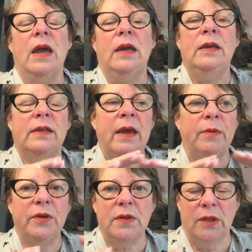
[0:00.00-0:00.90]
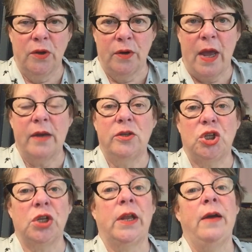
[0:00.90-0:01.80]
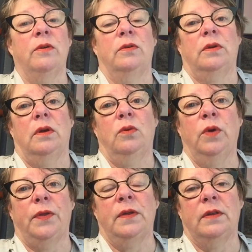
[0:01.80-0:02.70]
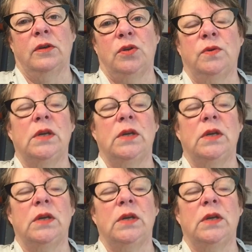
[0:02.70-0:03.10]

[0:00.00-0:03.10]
he's able to learn how to chill out with his issues.